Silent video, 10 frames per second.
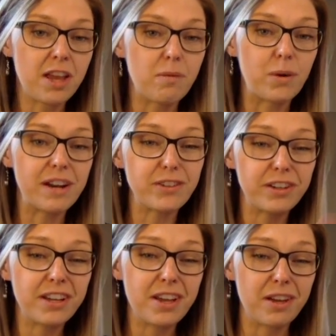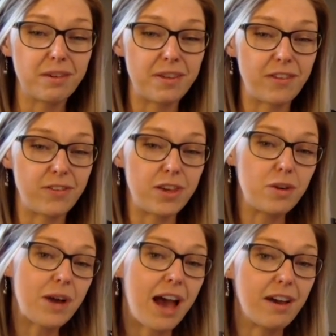Whatever if
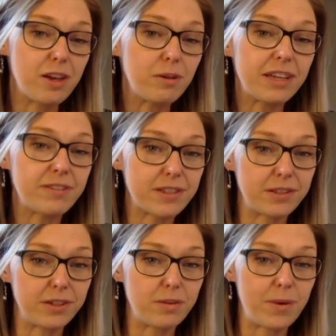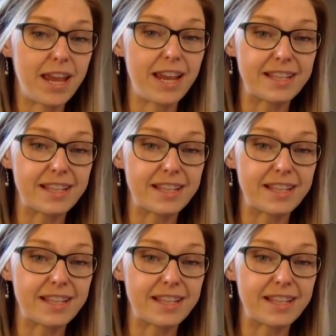you have you live a certain way